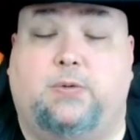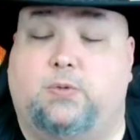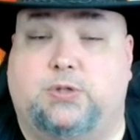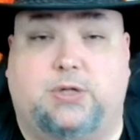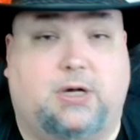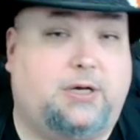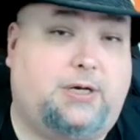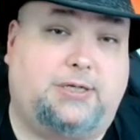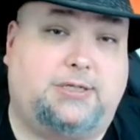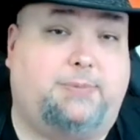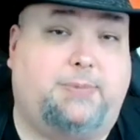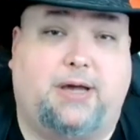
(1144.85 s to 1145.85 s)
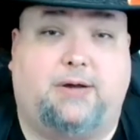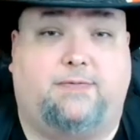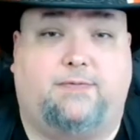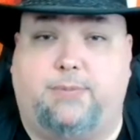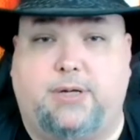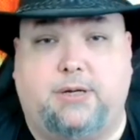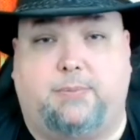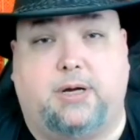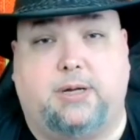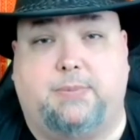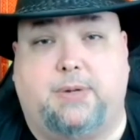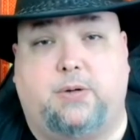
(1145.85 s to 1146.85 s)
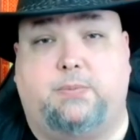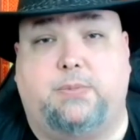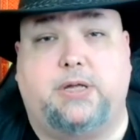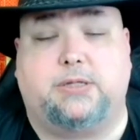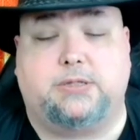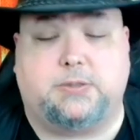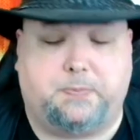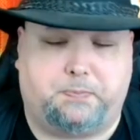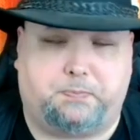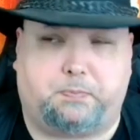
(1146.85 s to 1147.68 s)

It was not an easy pattern for me to break by no means.